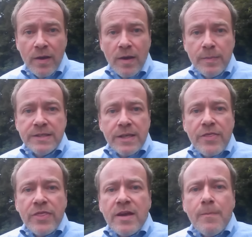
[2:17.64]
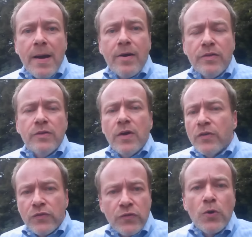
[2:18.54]
But you see, the thing about a
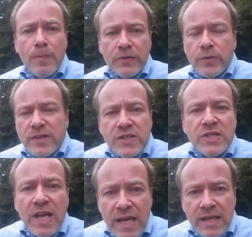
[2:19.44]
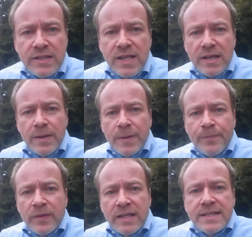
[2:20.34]
serpent or a snake is that
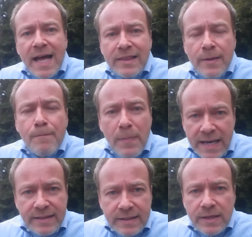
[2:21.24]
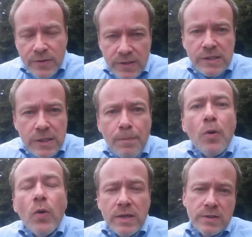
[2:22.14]
it's not the bite that kills, it's the
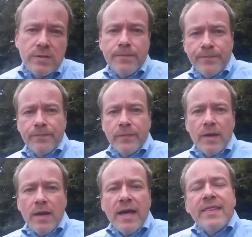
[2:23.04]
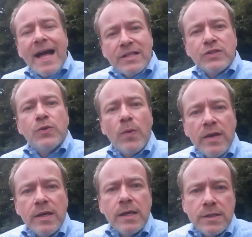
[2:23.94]
poison. And that's the way
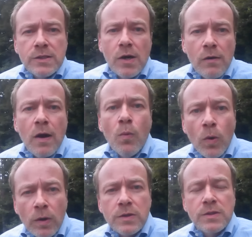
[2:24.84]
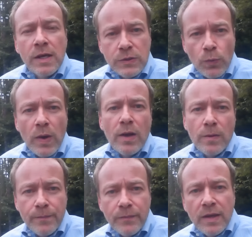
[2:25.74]
the Yetzer Hara works as well.